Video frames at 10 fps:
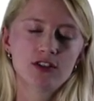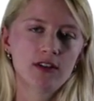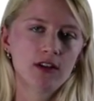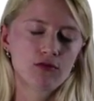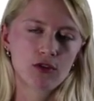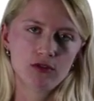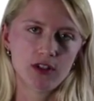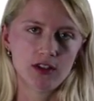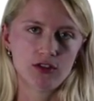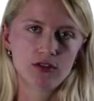than the
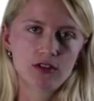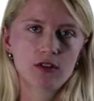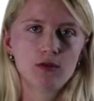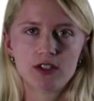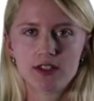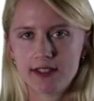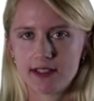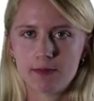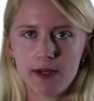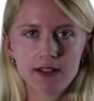rotations, which is
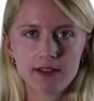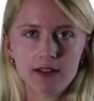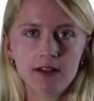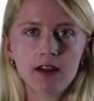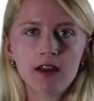expected.